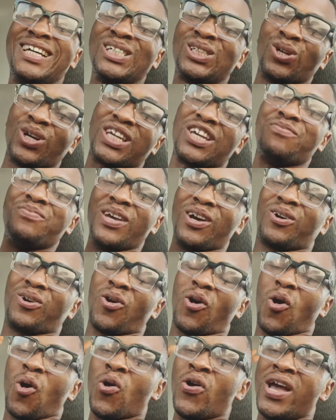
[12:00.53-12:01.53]
So give me a
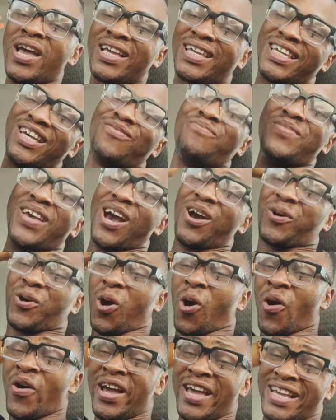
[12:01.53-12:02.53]
call. Give me a
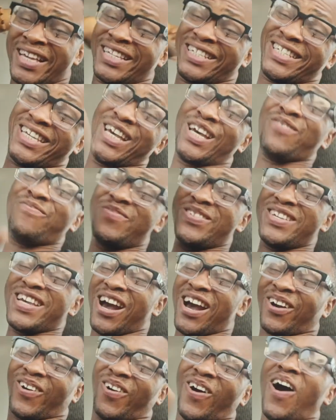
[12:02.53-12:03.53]
call. Give me
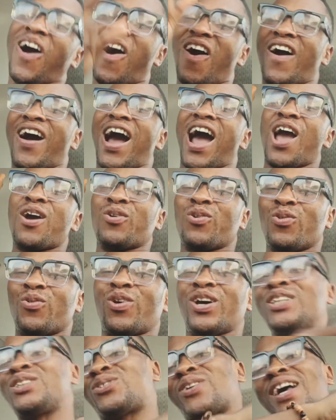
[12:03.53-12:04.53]
a call. I
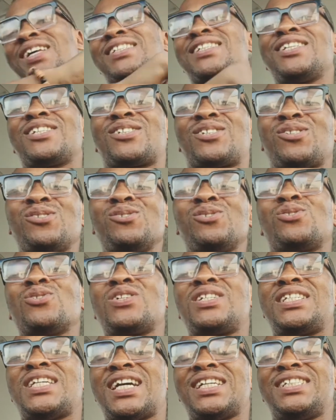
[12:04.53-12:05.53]
want to assist you
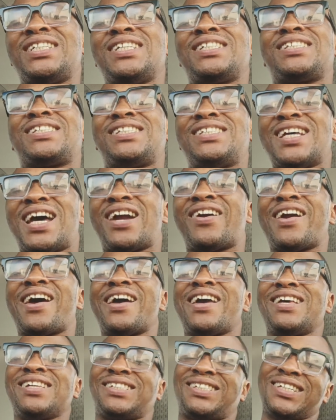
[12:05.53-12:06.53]
to get this Tiara
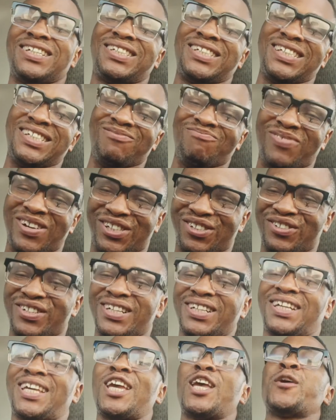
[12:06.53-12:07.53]
Estate in
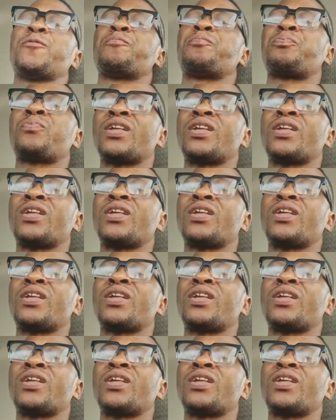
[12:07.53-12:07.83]
Ibeju-Lekki.